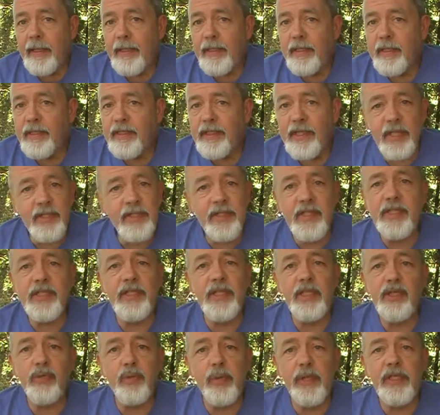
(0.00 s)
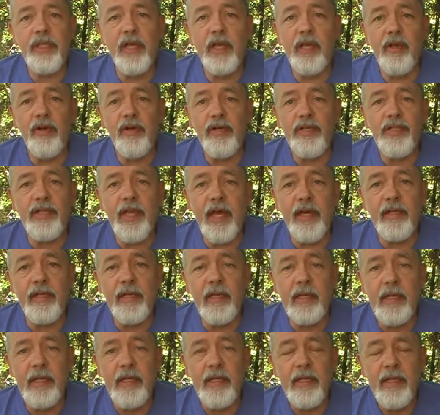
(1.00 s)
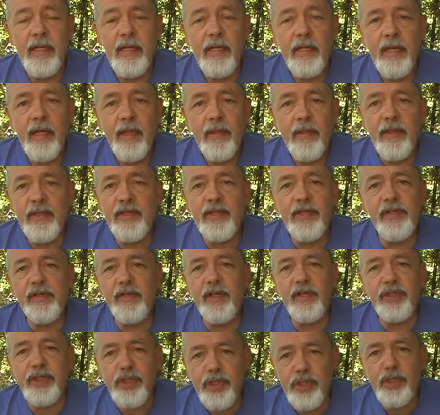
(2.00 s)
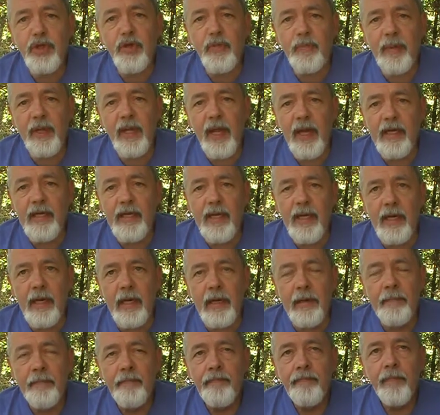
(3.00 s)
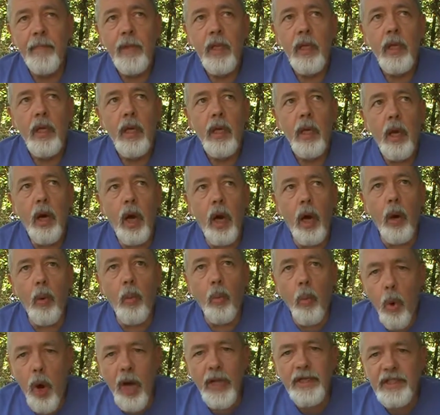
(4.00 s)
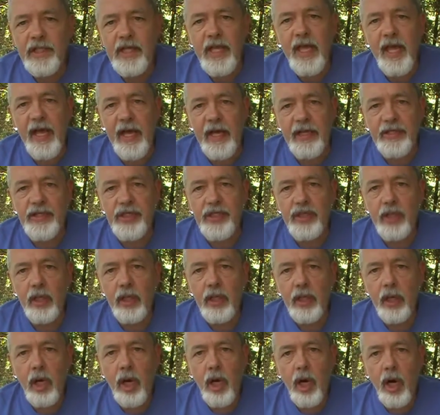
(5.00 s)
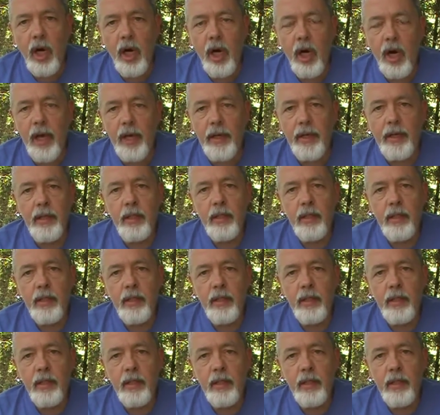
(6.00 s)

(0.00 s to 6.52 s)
says this is a ridiculous idea. This is a stupid idea. One test on